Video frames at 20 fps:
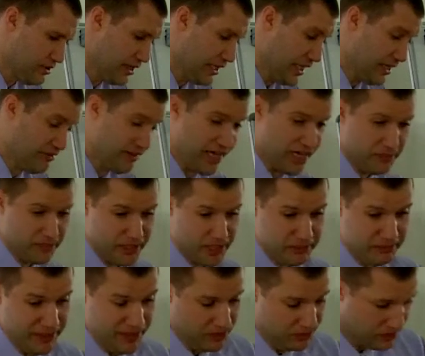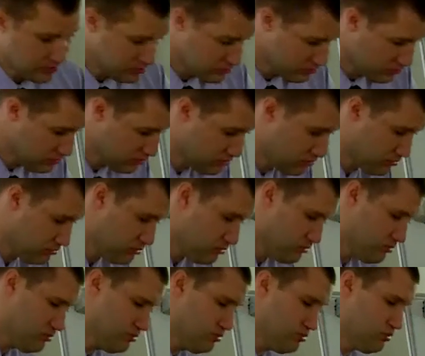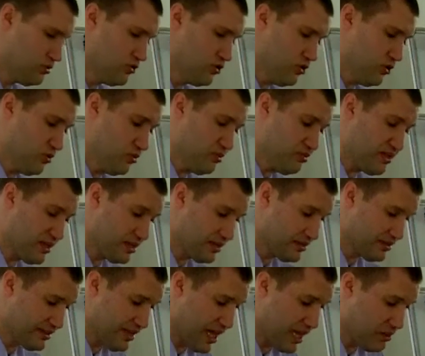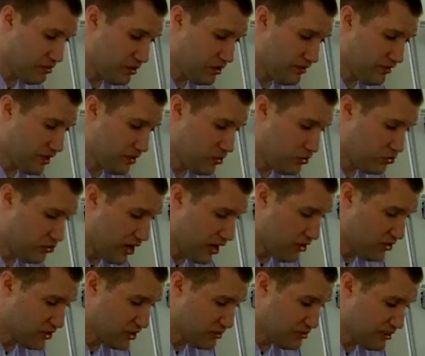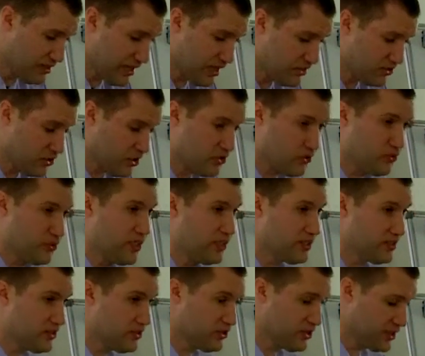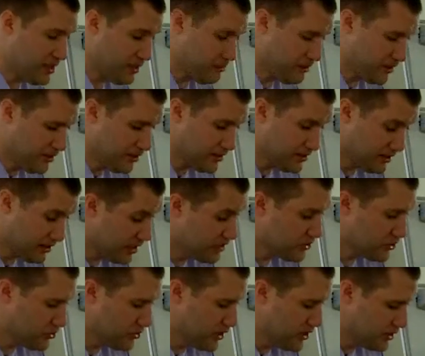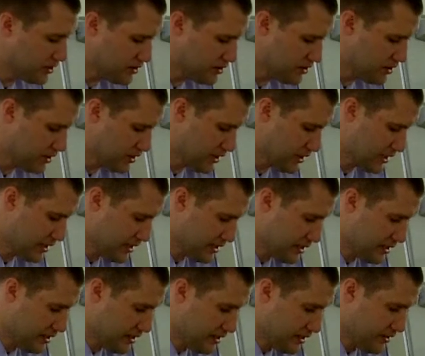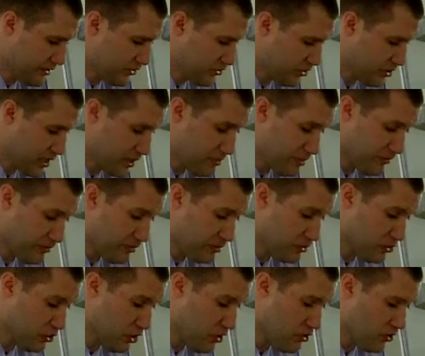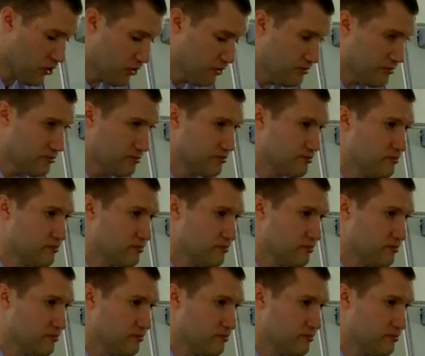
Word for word: And they've had a big meal, so it would be understandable if they were drowsy, but that's not the reason they're sleeping. It says the reason. They're sleeping from sorrow.